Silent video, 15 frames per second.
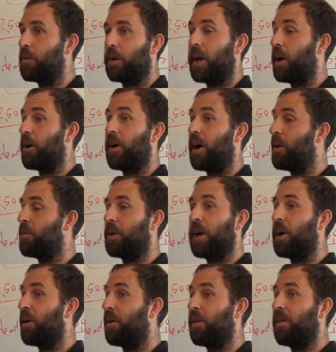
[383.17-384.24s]
don't care, I don't
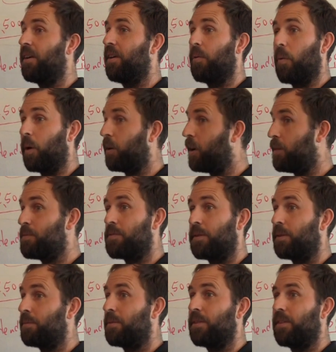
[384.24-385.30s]
care where it comes
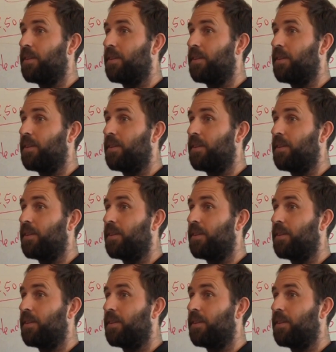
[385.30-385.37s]
from.